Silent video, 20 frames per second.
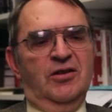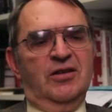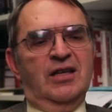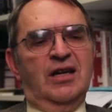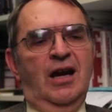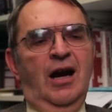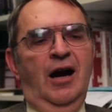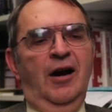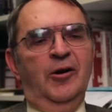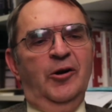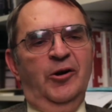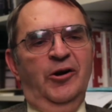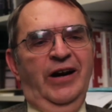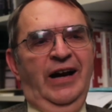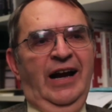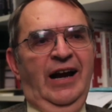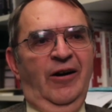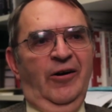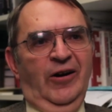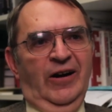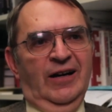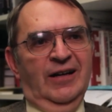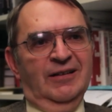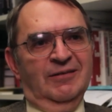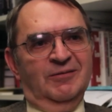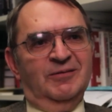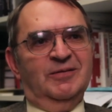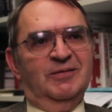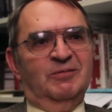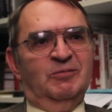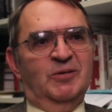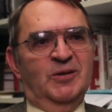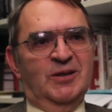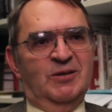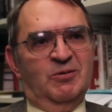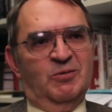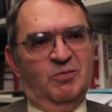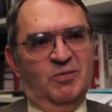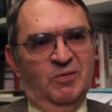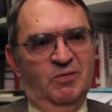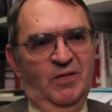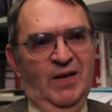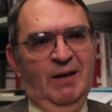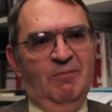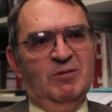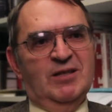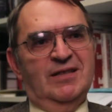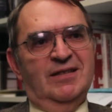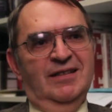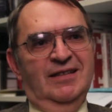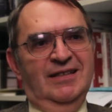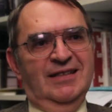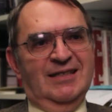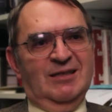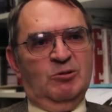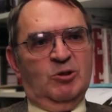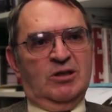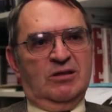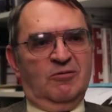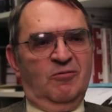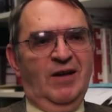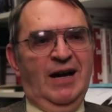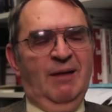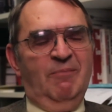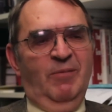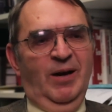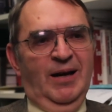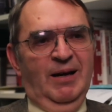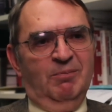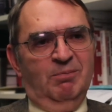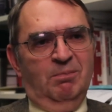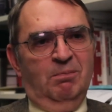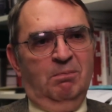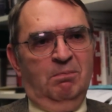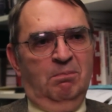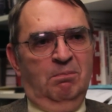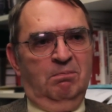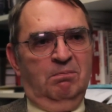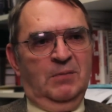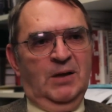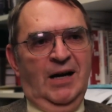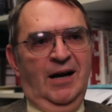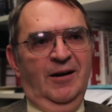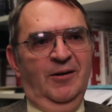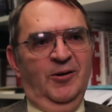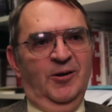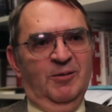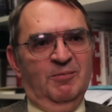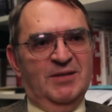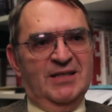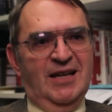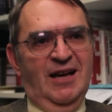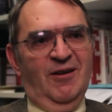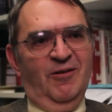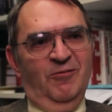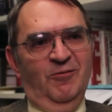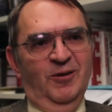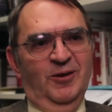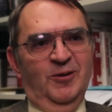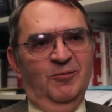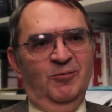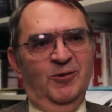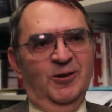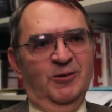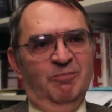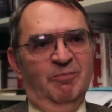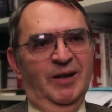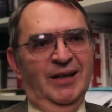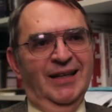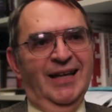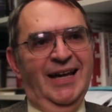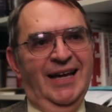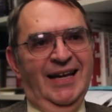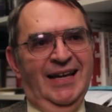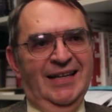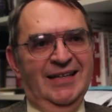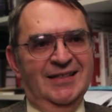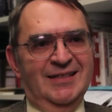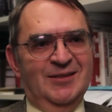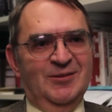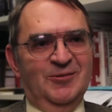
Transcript: the Carter era was famously described by Carter himself with the word malaise.